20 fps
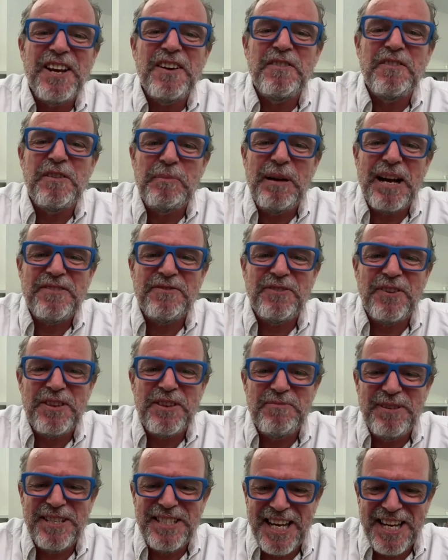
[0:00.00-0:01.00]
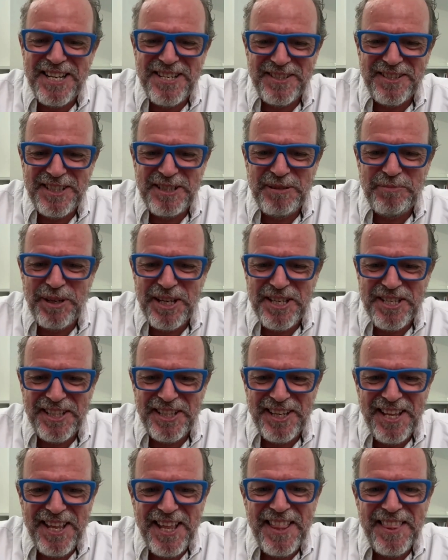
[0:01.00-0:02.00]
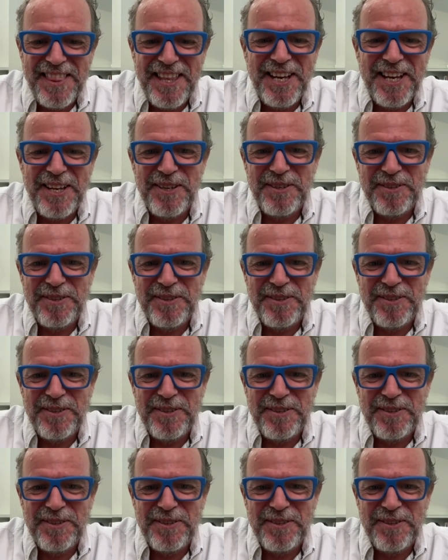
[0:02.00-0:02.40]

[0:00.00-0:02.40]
you very much for the invitation. It's a pleasure. Thank you.